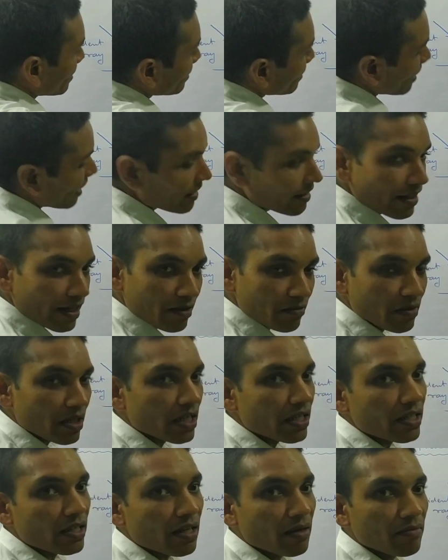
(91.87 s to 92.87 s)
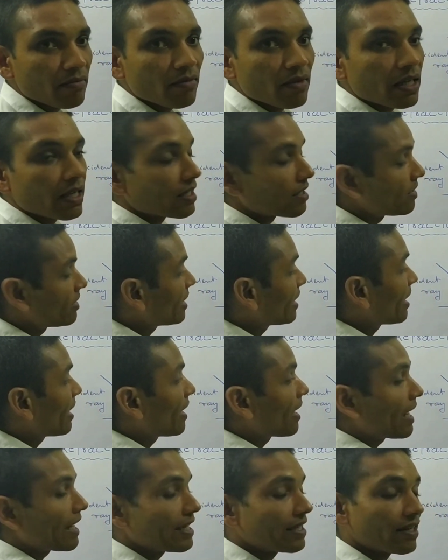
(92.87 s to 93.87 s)
in other medium, then
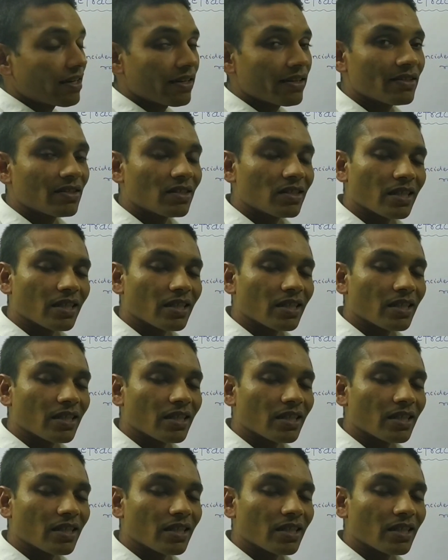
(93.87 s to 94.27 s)
light ray